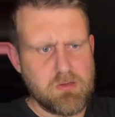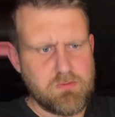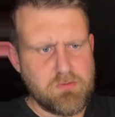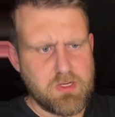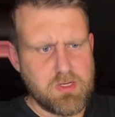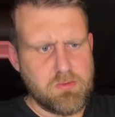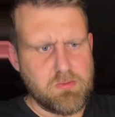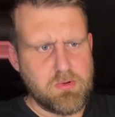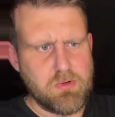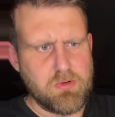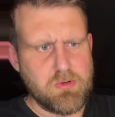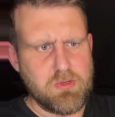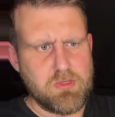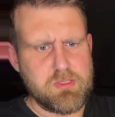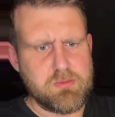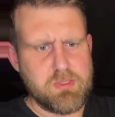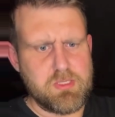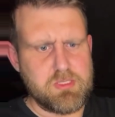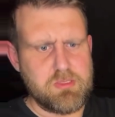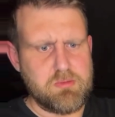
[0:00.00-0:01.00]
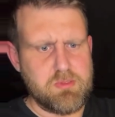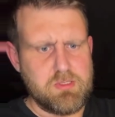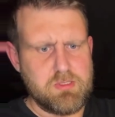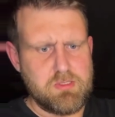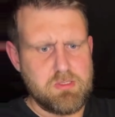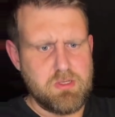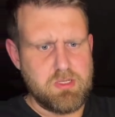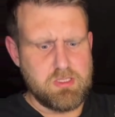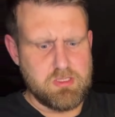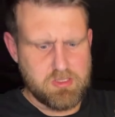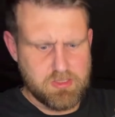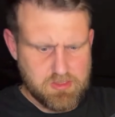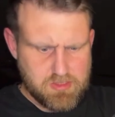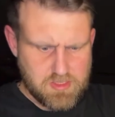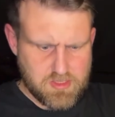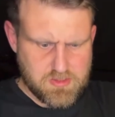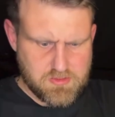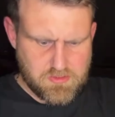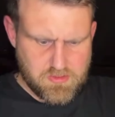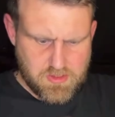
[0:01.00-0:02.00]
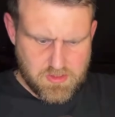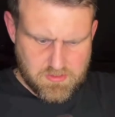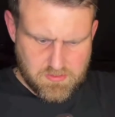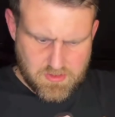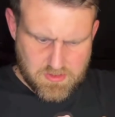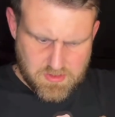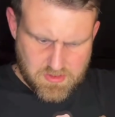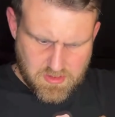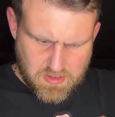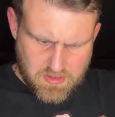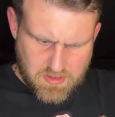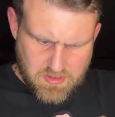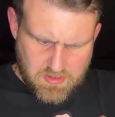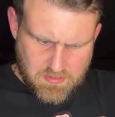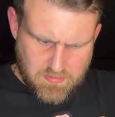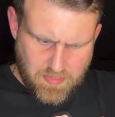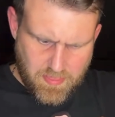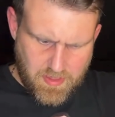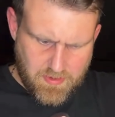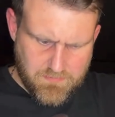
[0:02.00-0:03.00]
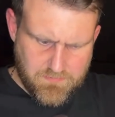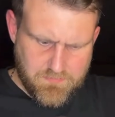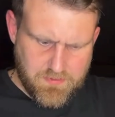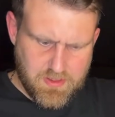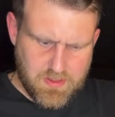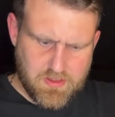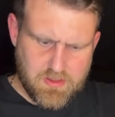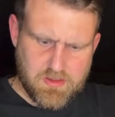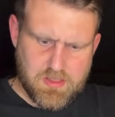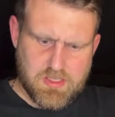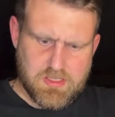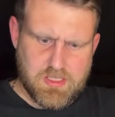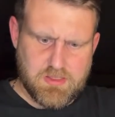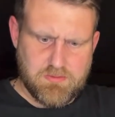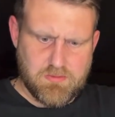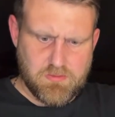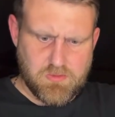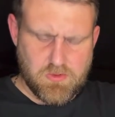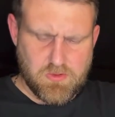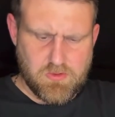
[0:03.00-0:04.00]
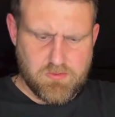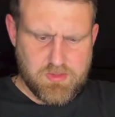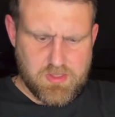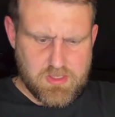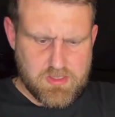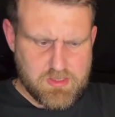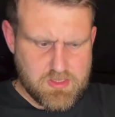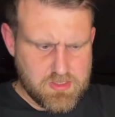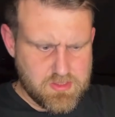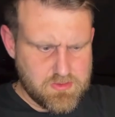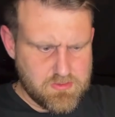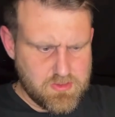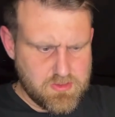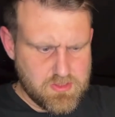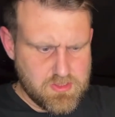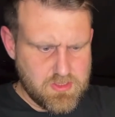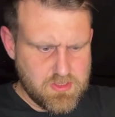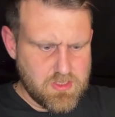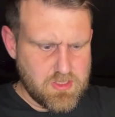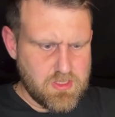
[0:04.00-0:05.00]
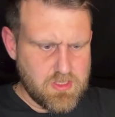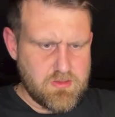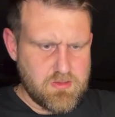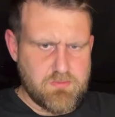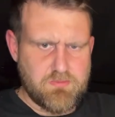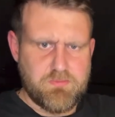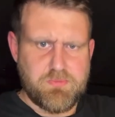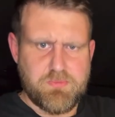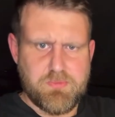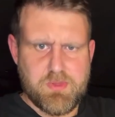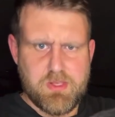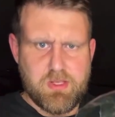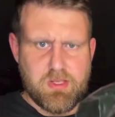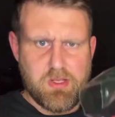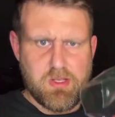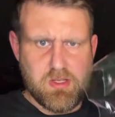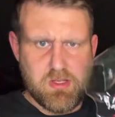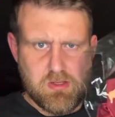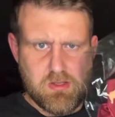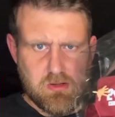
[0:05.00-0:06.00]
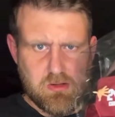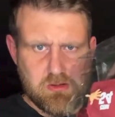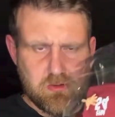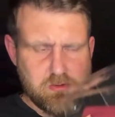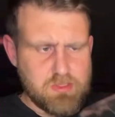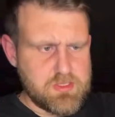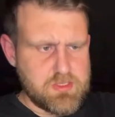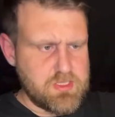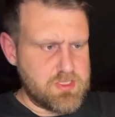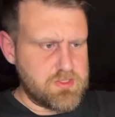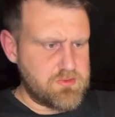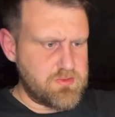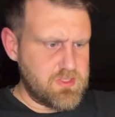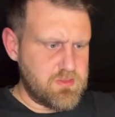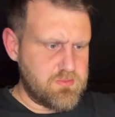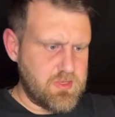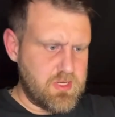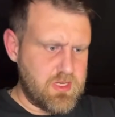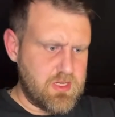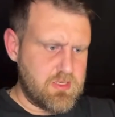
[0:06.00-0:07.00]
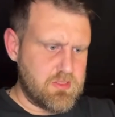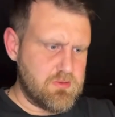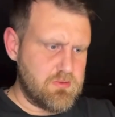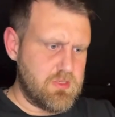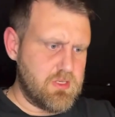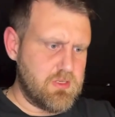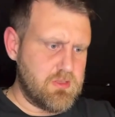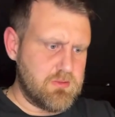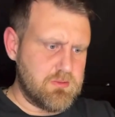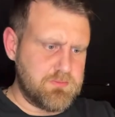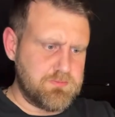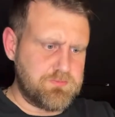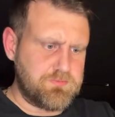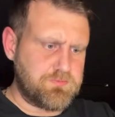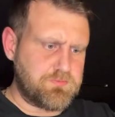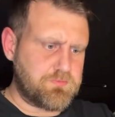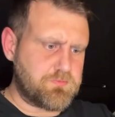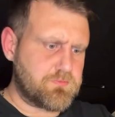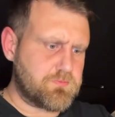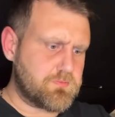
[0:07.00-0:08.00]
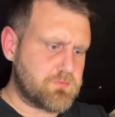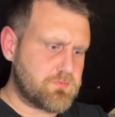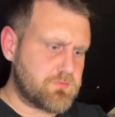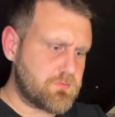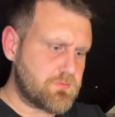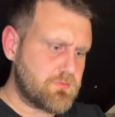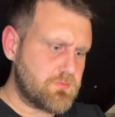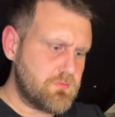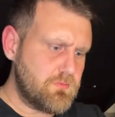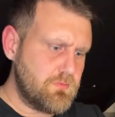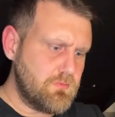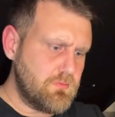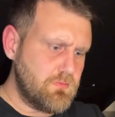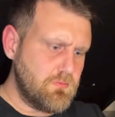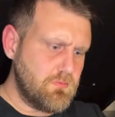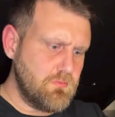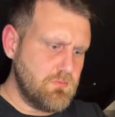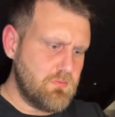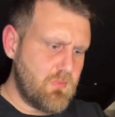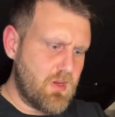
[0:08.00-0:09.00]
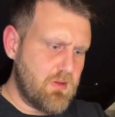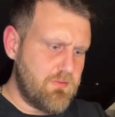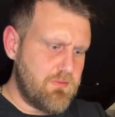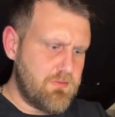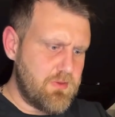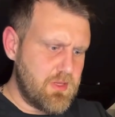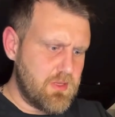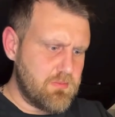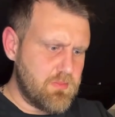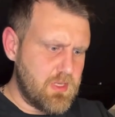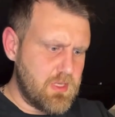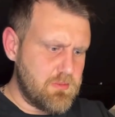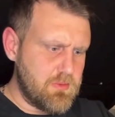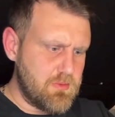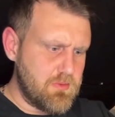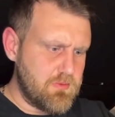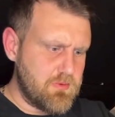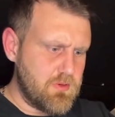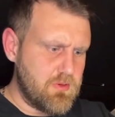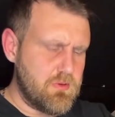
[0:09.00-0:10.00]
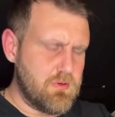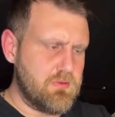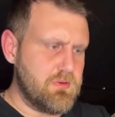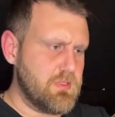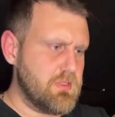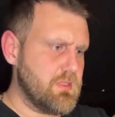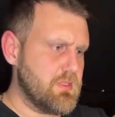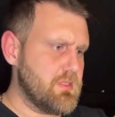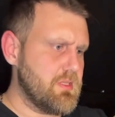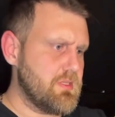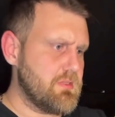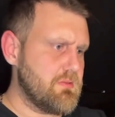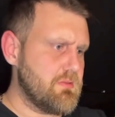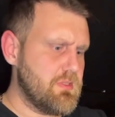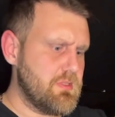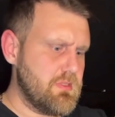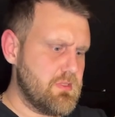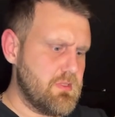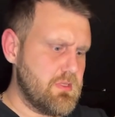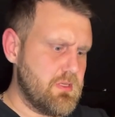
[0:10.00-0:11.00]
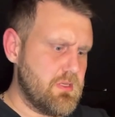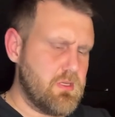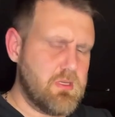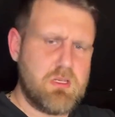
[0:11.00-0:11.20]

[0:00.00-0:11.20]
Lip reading: figure, Warlord, especially when he's got his accessories, which I think there's even more of the accessories in there. Got a little accessories bag as well. I think maybe we've got all these accessories in there.